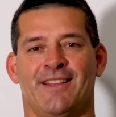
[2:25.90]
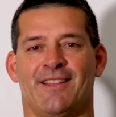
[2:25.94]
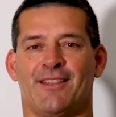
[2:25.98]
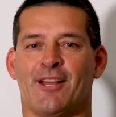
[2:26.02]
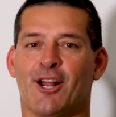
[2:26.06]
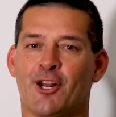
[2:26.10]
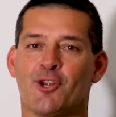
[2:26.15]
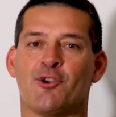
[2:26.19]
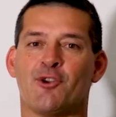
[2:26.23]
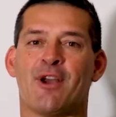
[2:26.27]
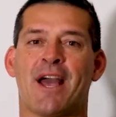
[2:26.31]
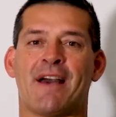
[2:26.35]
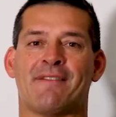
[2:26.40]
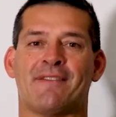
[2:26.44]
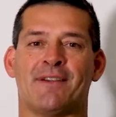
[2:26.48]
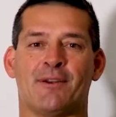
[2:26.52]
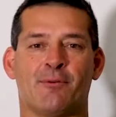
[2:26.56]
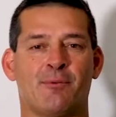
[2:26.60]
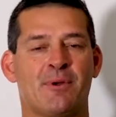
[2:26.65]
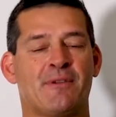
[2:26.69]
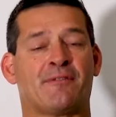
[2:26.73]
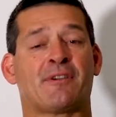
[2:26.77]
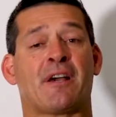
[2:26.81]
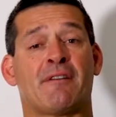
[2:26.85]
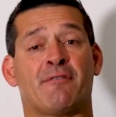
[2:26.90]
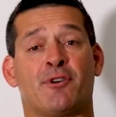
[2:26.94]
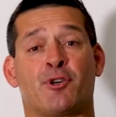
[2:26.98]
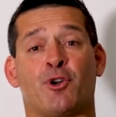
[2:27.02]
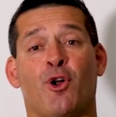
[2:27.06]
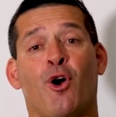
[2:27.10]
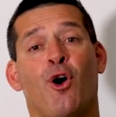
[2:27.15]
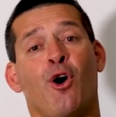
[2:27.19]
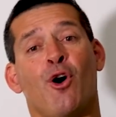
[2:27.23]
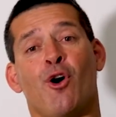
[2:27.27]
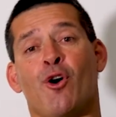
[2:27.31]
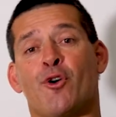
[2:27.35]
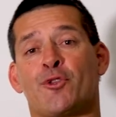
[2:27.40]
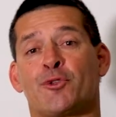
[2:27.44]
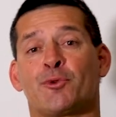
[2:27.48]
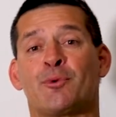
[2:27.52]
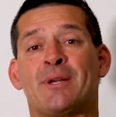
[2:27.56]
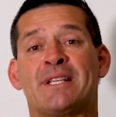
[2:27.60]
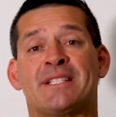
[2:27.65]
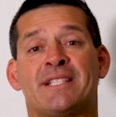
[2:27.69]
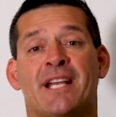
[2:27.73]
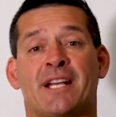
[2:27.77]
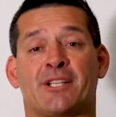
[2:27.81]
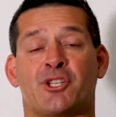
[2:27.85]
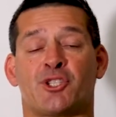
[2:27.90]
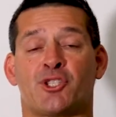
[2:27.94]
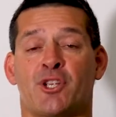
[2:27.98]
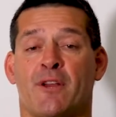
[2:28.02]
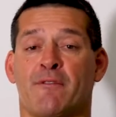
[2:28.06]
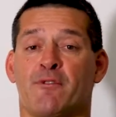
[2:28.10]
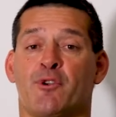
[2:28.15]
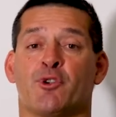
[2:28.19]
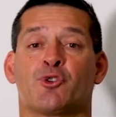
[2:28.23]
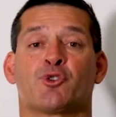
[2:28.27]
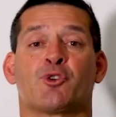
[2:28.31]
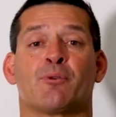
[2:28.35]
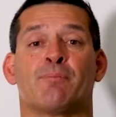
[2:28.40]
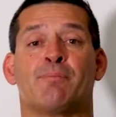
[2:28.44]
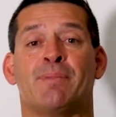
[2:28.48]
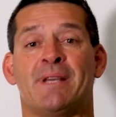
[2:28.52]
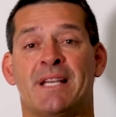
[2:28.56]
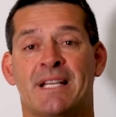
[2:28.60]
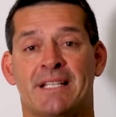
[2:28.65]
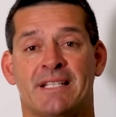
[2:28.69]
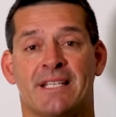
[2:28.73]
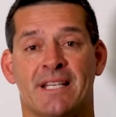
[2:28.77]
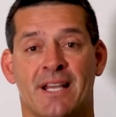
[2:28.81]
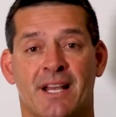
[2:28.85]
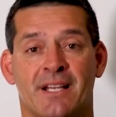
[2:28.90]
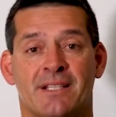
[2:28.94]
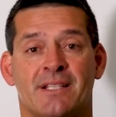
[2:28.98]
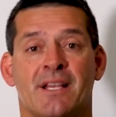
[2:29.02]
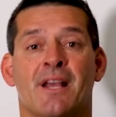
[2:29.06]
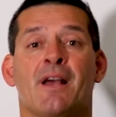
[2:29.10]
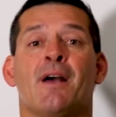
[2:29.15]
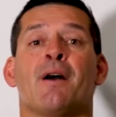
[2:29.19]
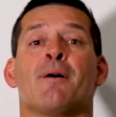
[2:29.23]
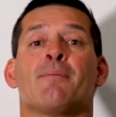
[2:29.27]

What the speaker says: There you have it. We've covered all 3 sections of your trapezius.